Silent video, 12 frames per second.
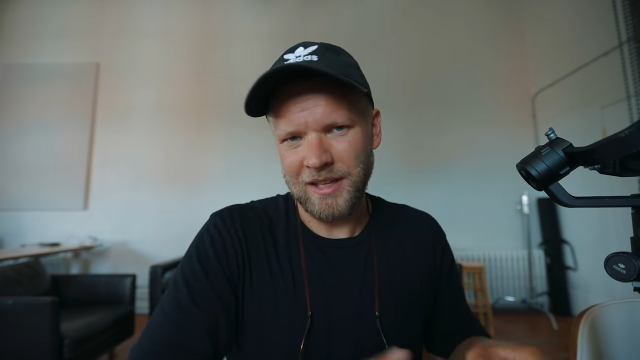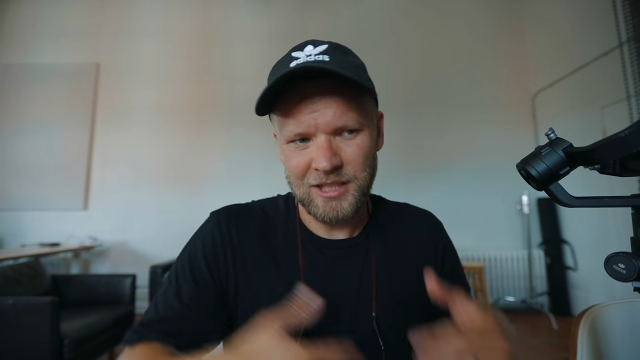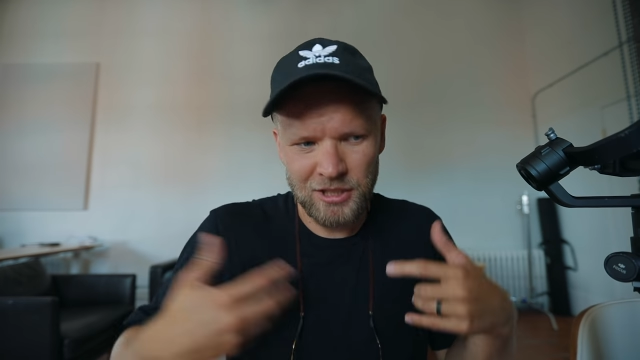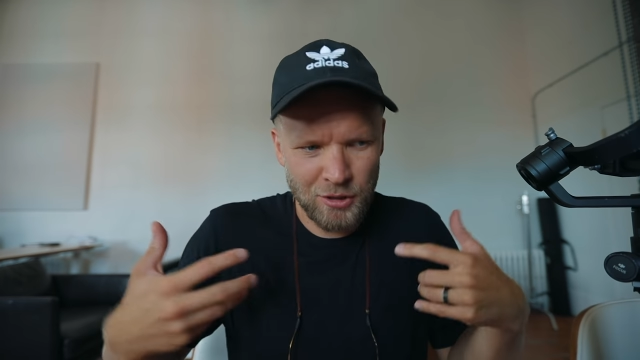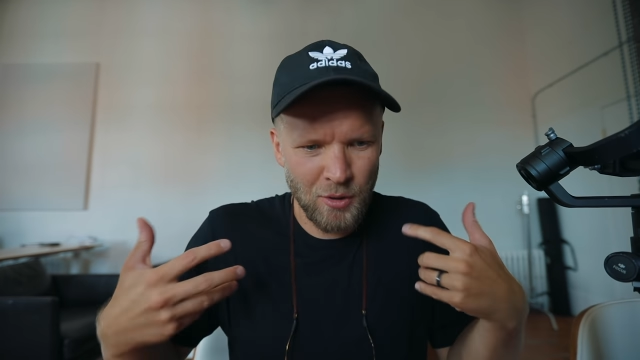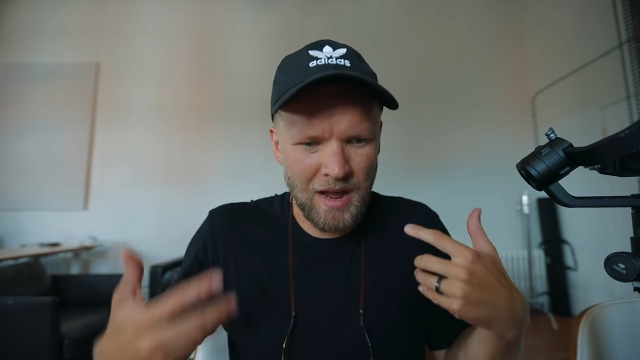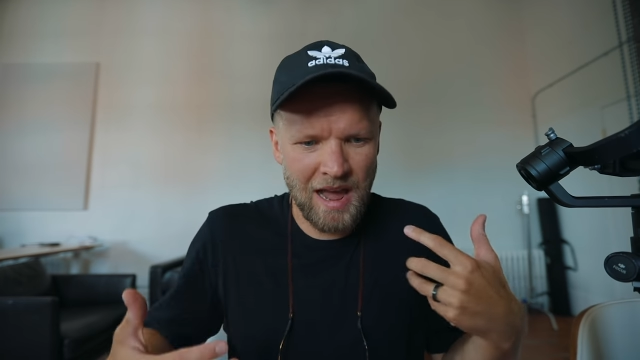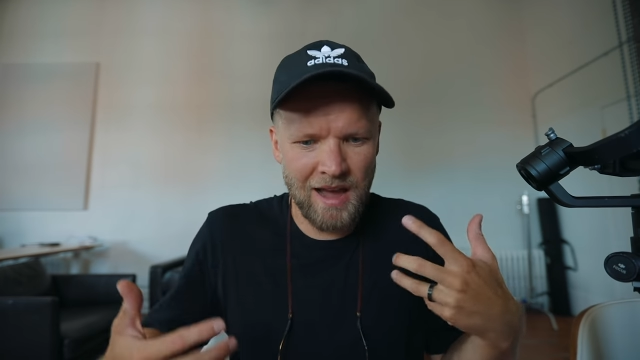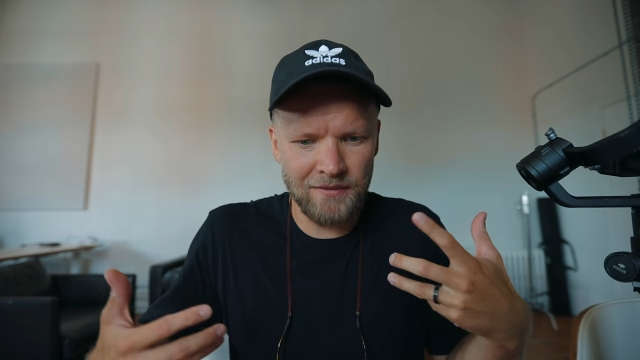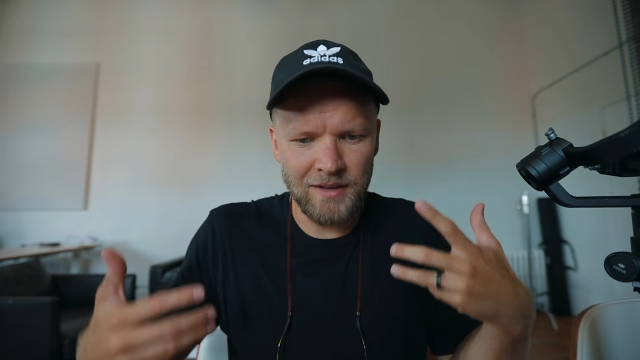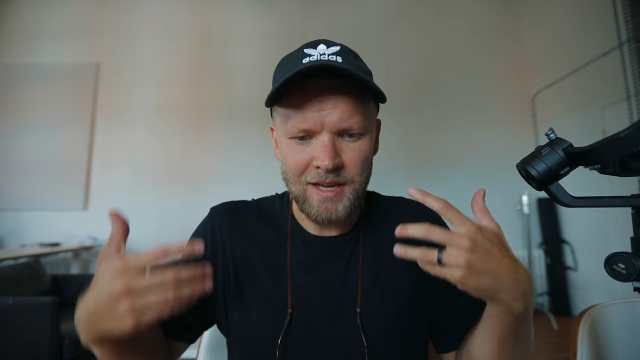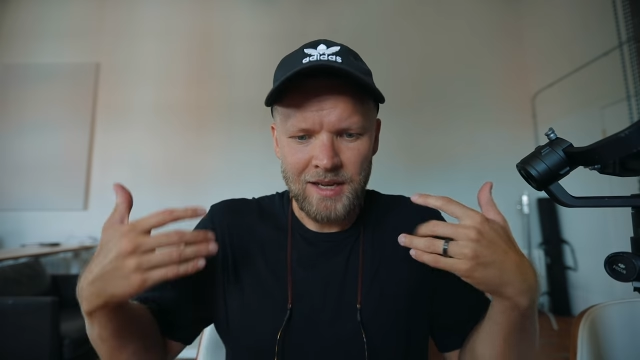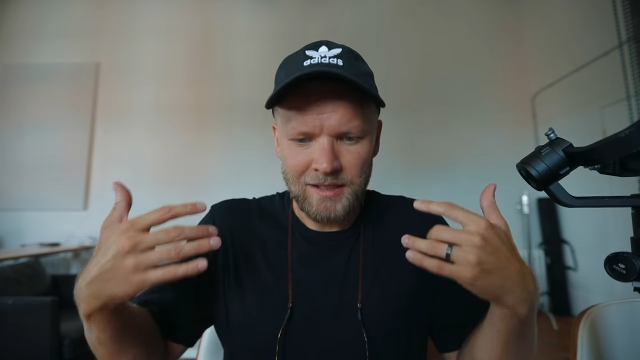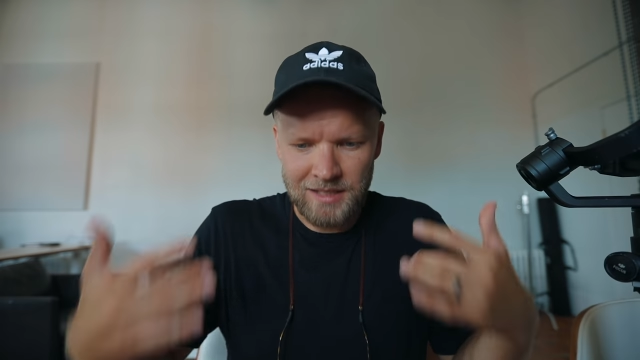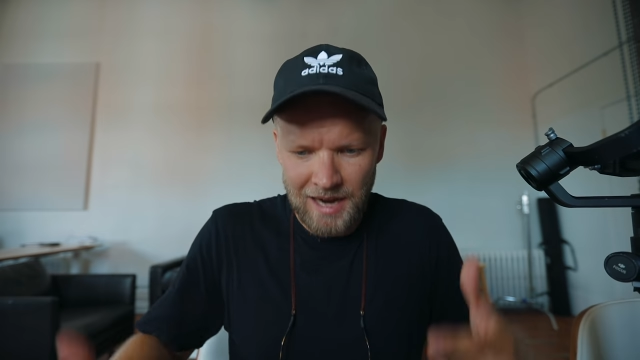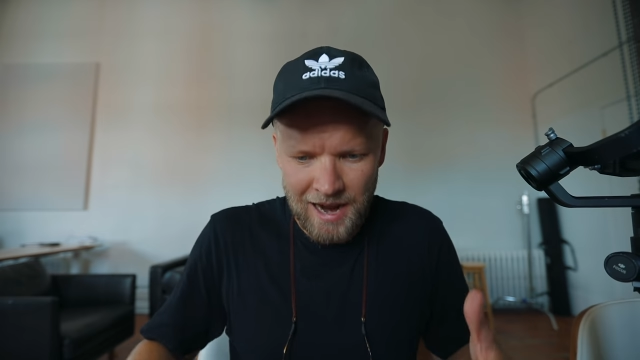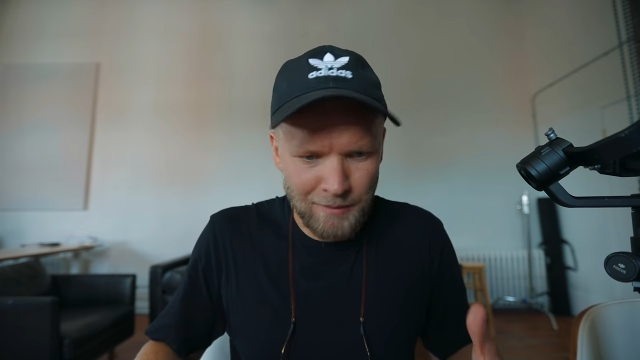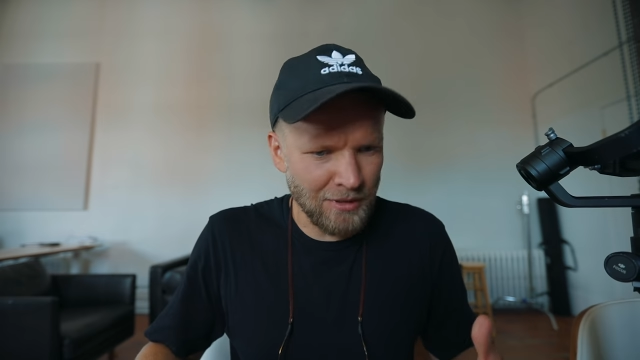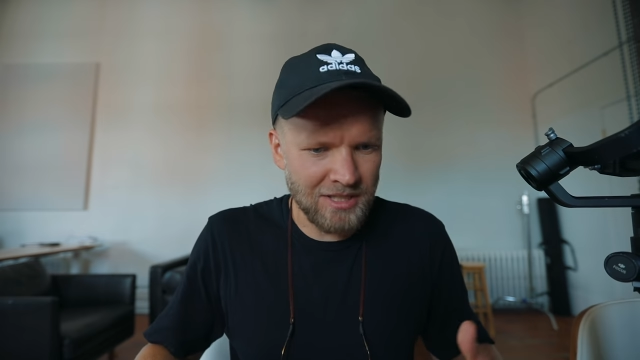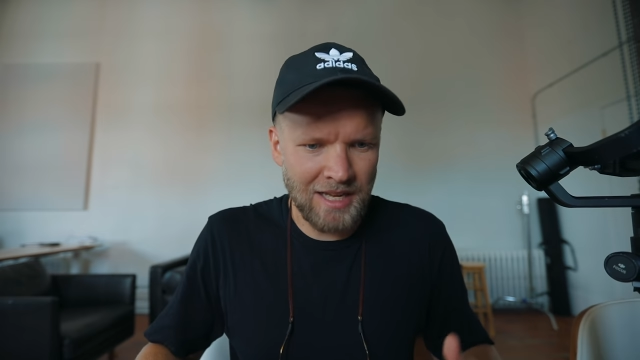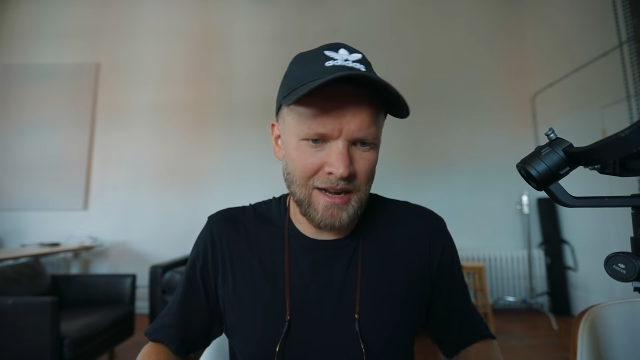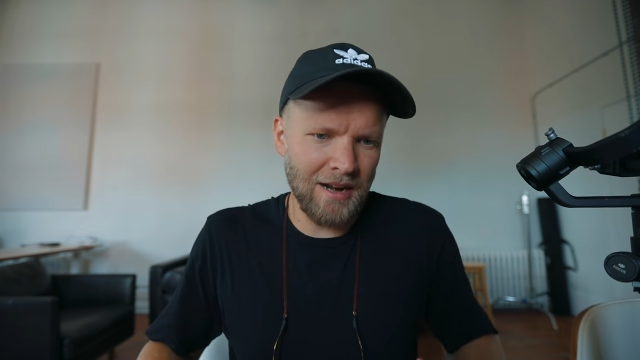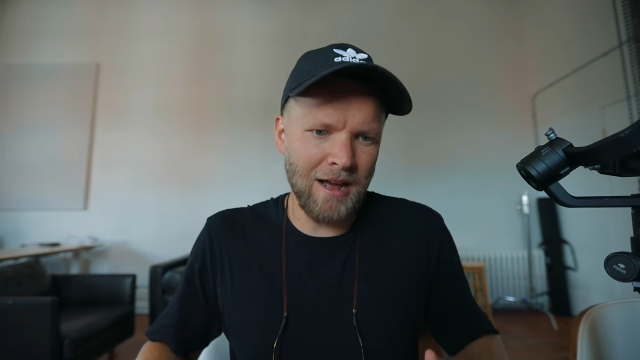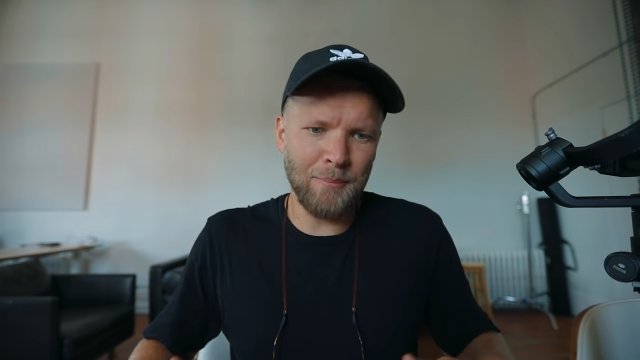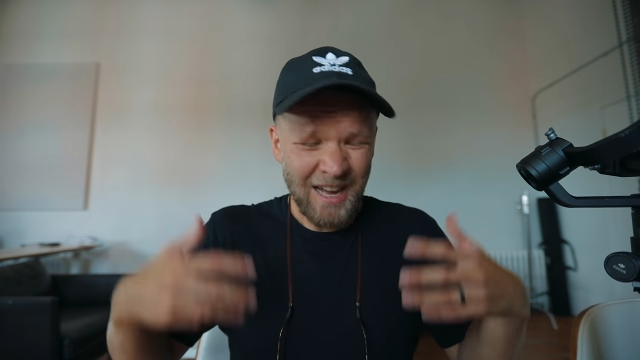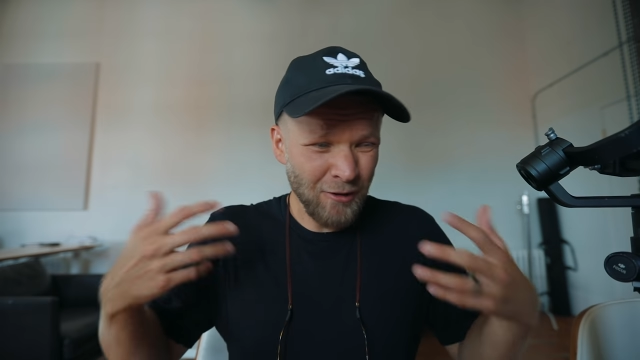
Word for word: I just don't have time to set it up.